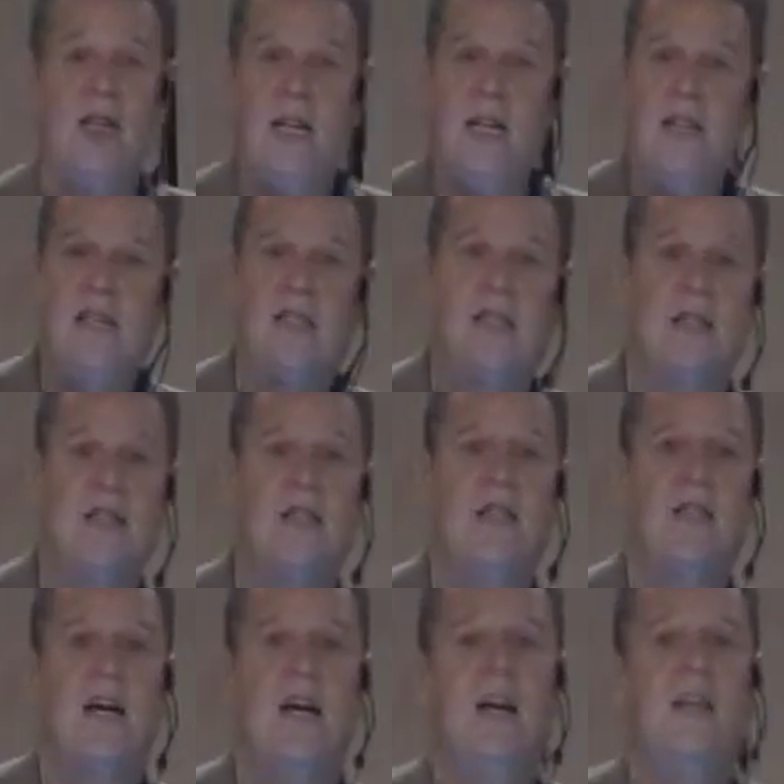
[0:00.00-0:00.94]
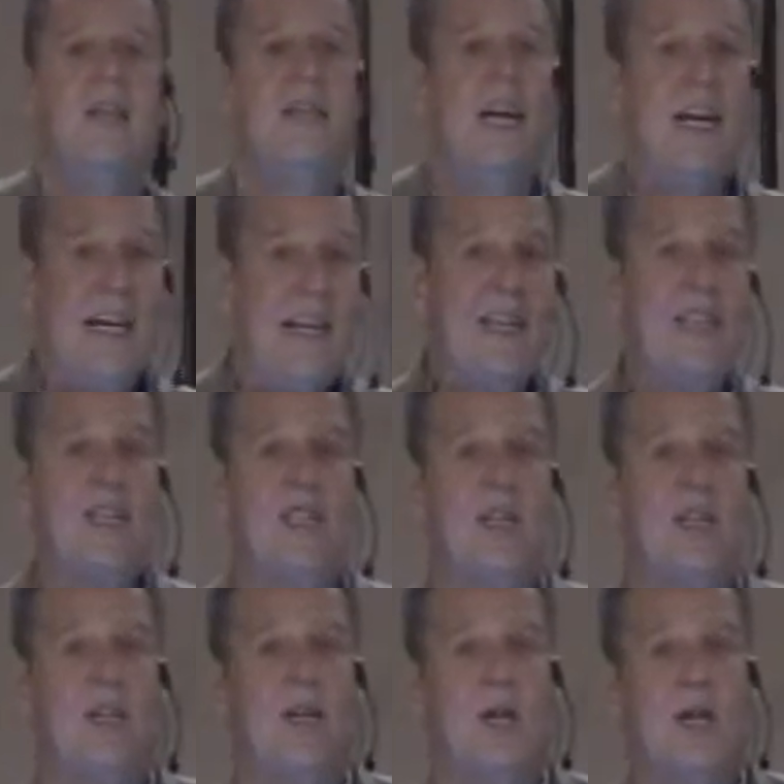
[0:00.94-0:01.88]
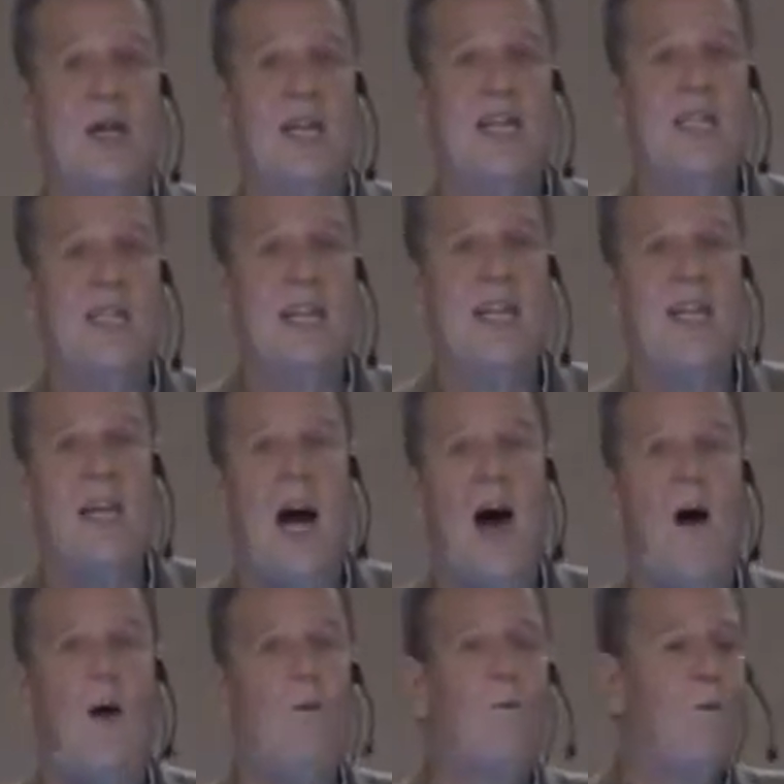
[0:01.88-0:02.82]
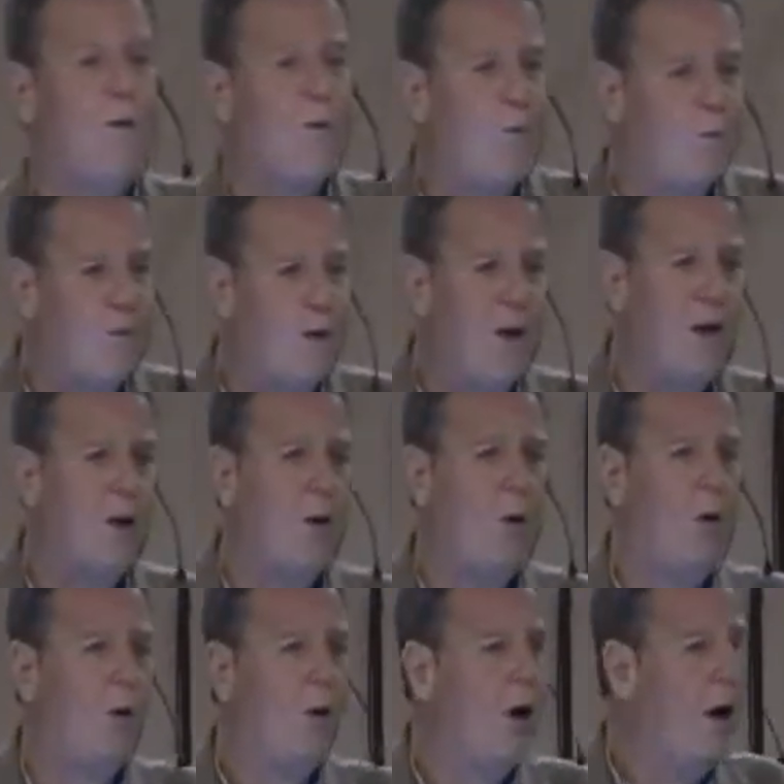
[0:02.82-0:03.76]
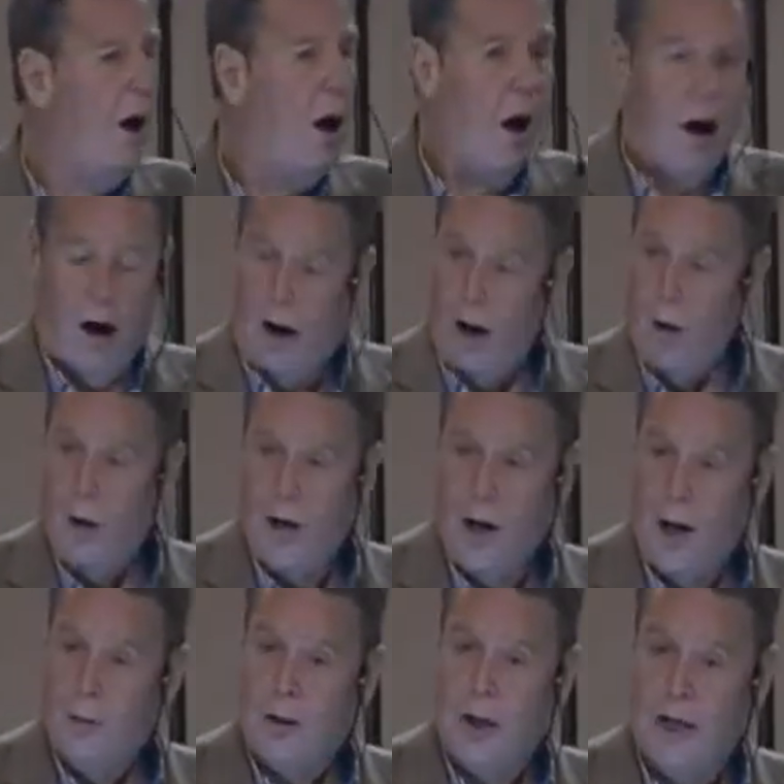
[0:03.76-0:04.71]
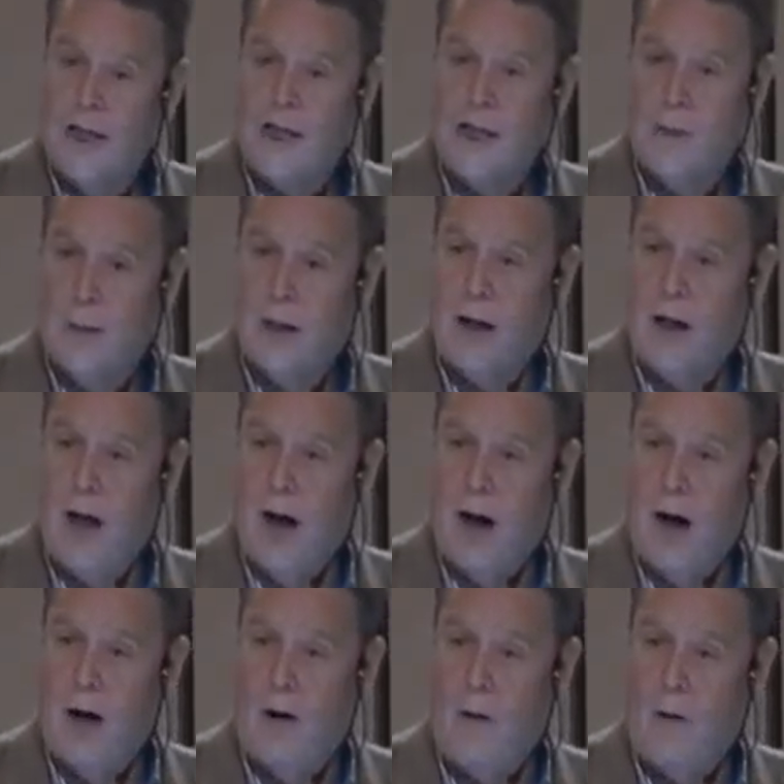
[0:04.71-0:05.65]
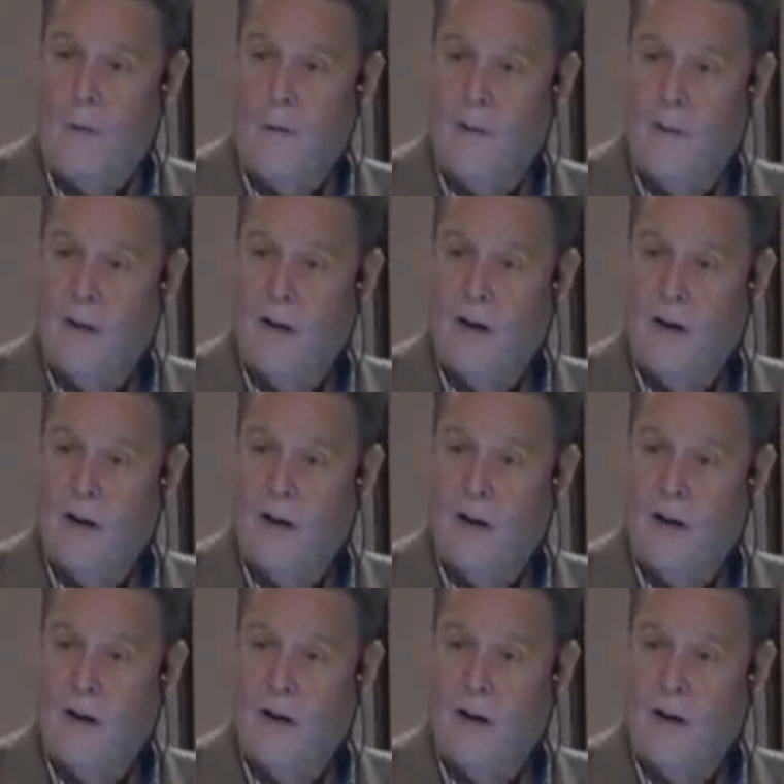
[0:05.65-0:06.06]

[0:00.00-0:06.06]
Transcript: Jesus' teaching, the things he taught, fulfilled all the Old Testament law.